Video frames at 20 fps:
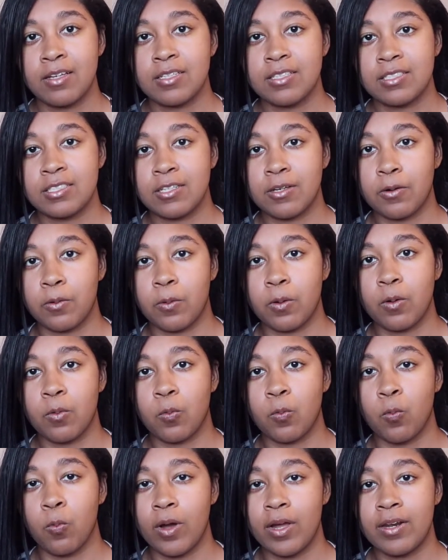So
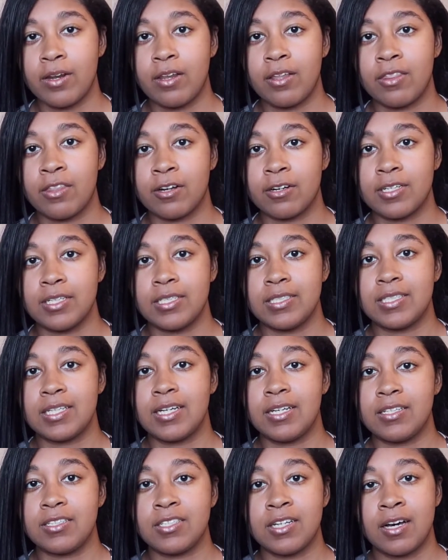when there is
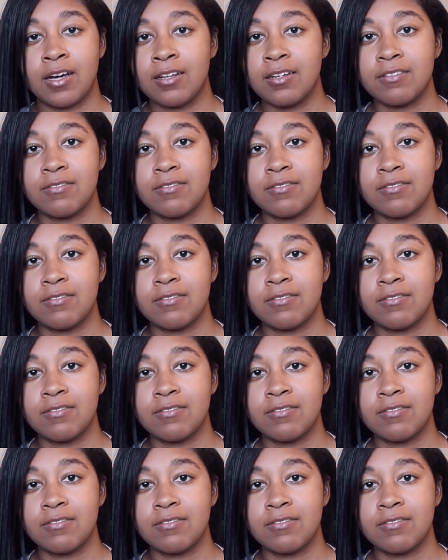a ton